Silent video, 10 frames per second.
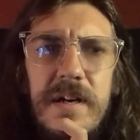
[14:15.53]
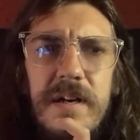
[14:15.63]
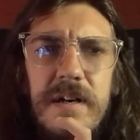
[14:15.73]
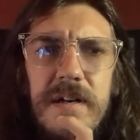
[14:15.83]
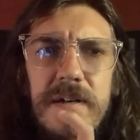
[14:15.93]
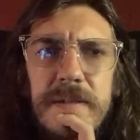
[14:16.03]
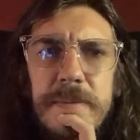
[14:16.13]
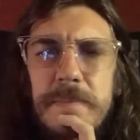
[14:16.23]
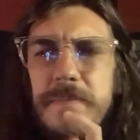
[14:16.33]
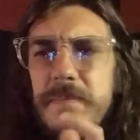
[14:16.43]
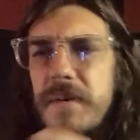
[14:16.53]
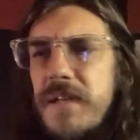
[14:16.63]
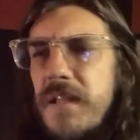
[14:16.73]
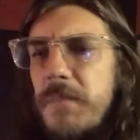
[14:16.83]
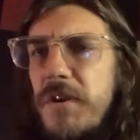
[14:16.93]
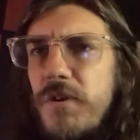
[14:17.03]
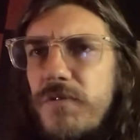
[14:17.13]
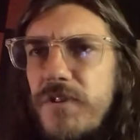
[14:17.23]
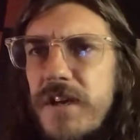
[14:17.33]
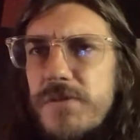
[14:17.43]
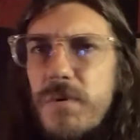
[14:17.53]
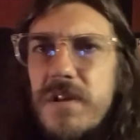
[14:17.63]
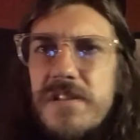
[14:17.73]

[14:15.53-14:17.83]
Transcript: and let me know if you guys want